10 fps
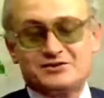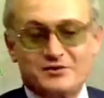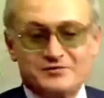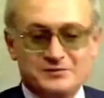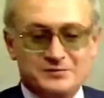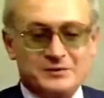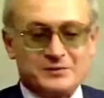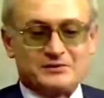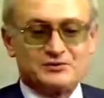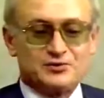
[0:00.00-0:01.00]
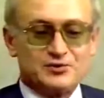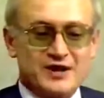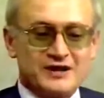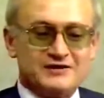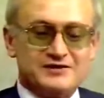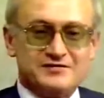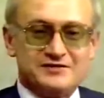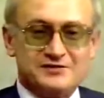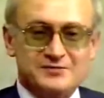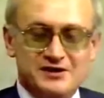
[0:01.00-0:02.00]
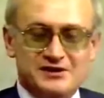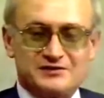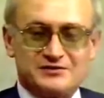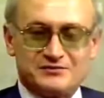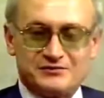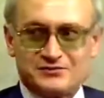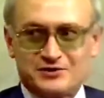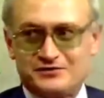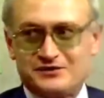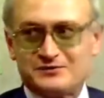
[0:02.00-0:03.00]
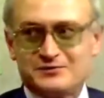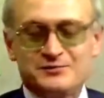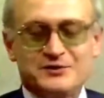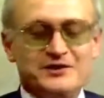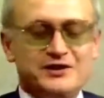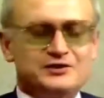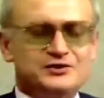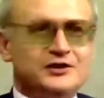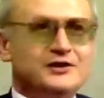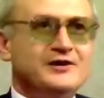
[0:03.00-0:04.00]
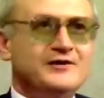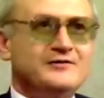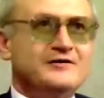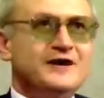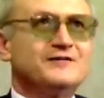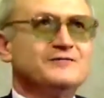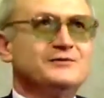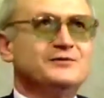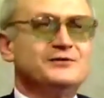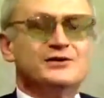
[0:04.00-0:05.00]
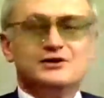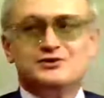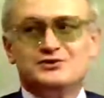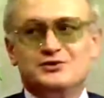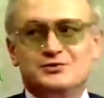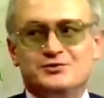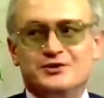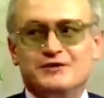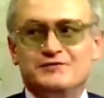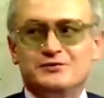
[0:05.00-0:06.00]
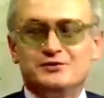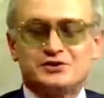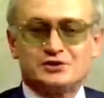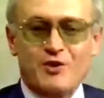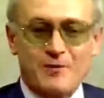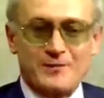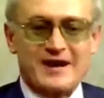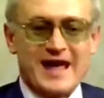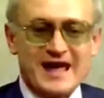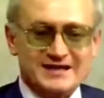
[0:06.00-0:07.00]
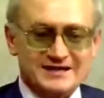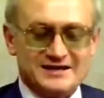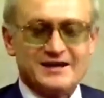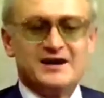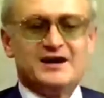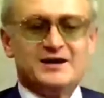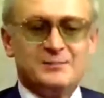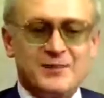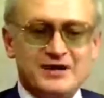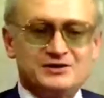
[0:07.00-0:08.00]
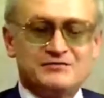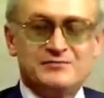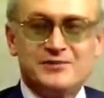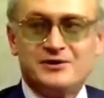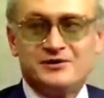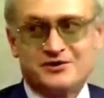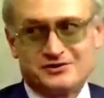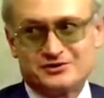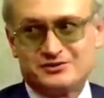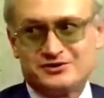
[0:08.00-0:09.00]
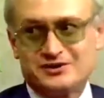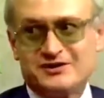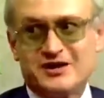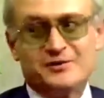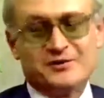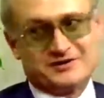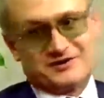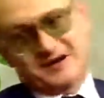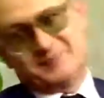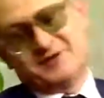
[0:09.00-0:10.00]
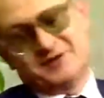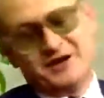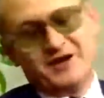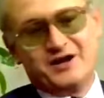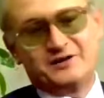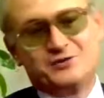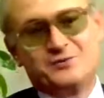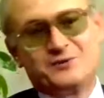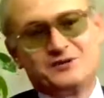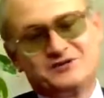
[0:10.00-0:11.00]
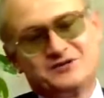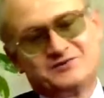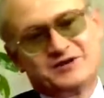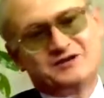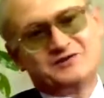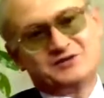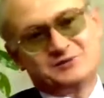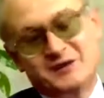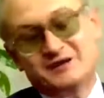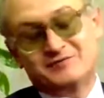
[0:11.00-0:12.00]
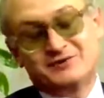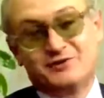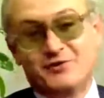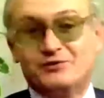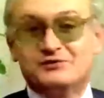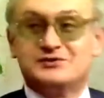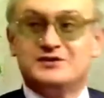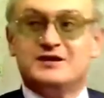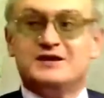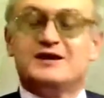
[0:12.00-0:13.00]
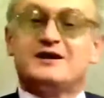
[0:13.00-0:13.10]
The Soviet people, 270 millions of Soviets, will be eternally thankful to you if you stop aiding a bunch of murderers who sit now in Kremlin and whom President Reagan respectfully calls